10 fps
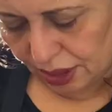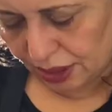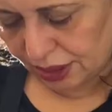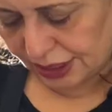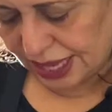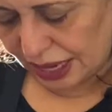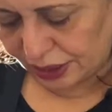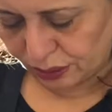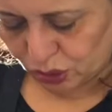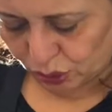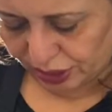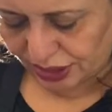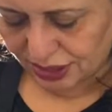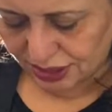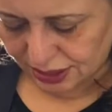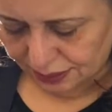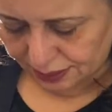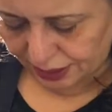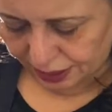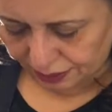the salad of choice,
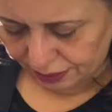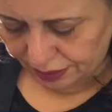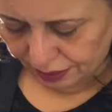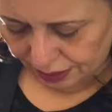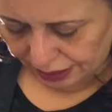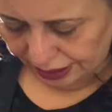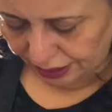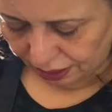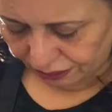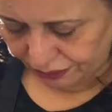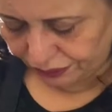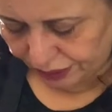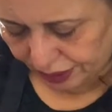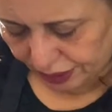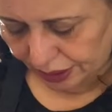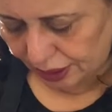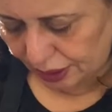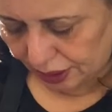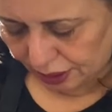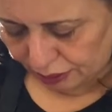but I love,
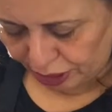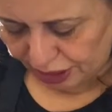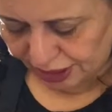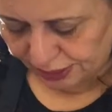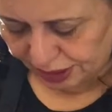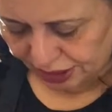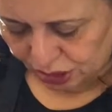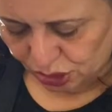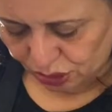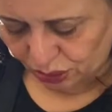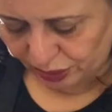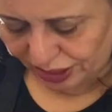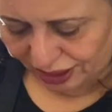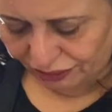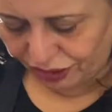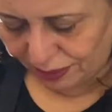and my husband does too, we love red